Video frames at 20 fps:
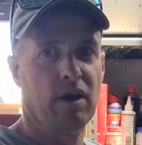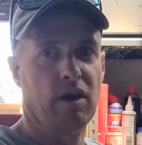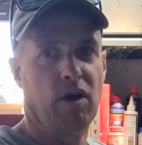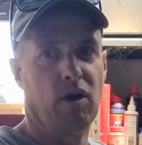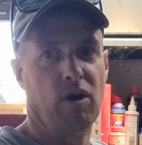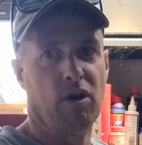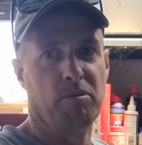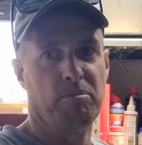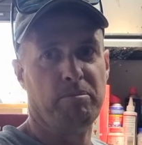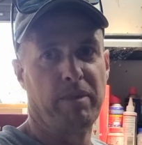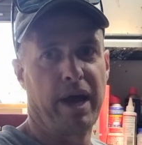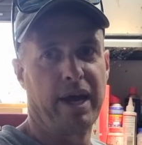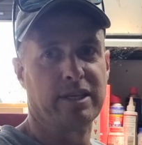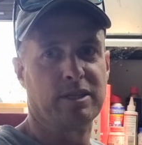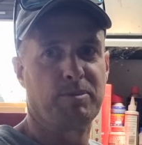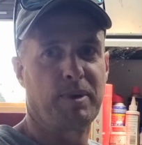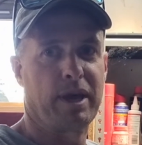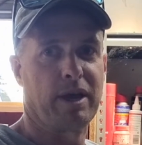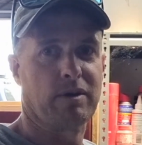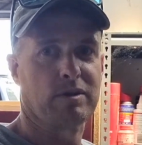on mains
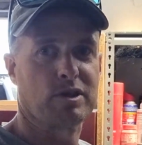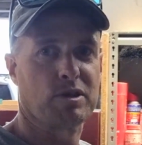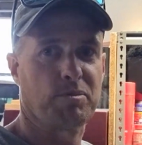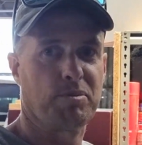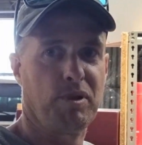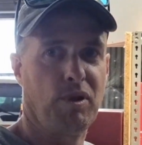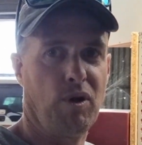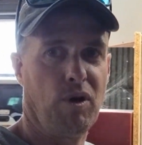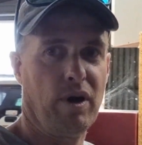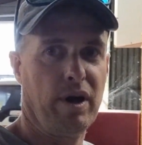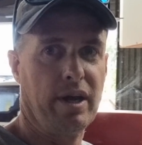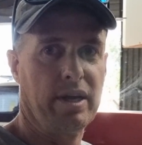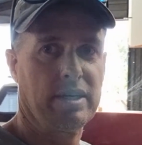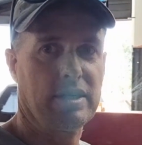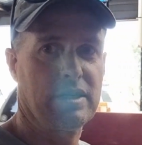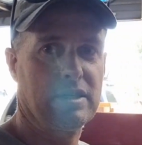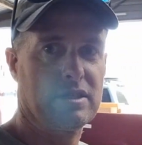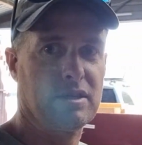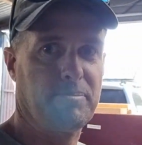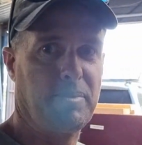power
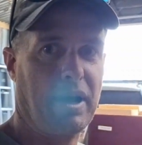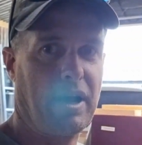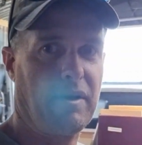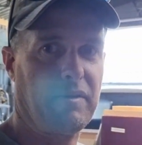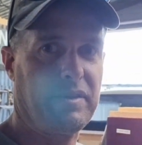supply to power